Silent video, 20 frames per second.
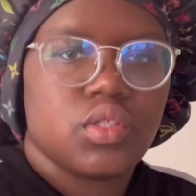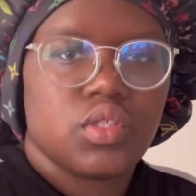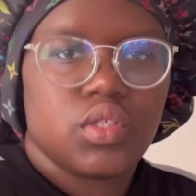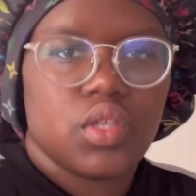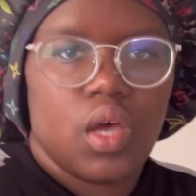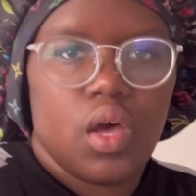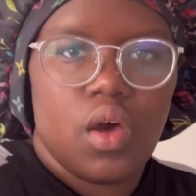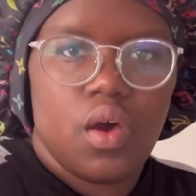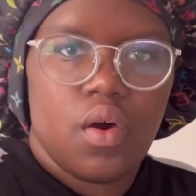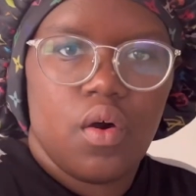
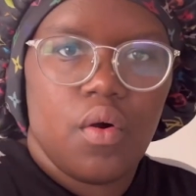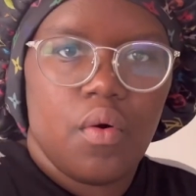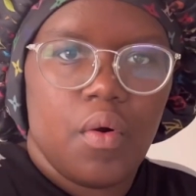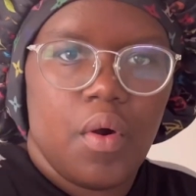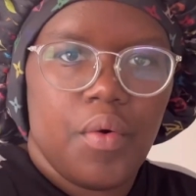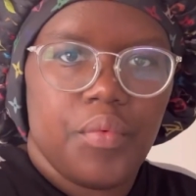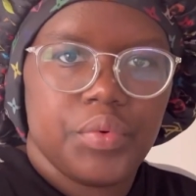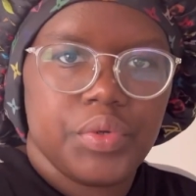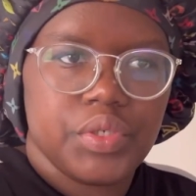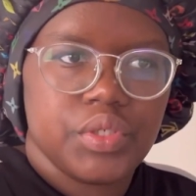So
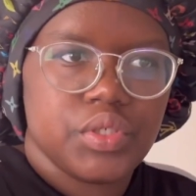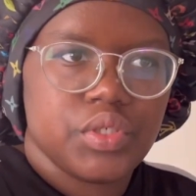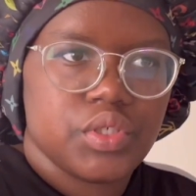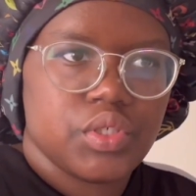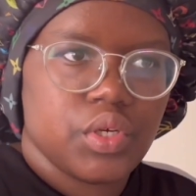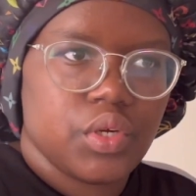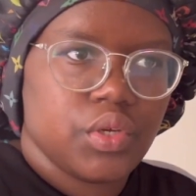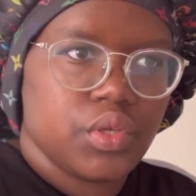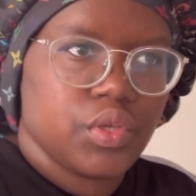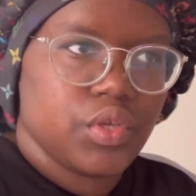I want to
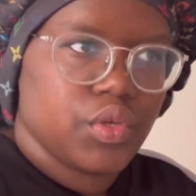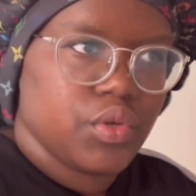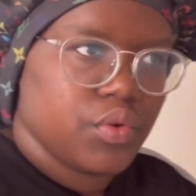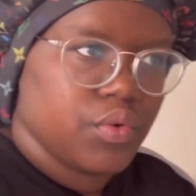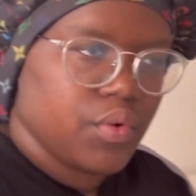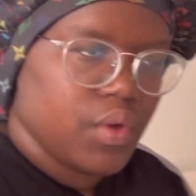show you.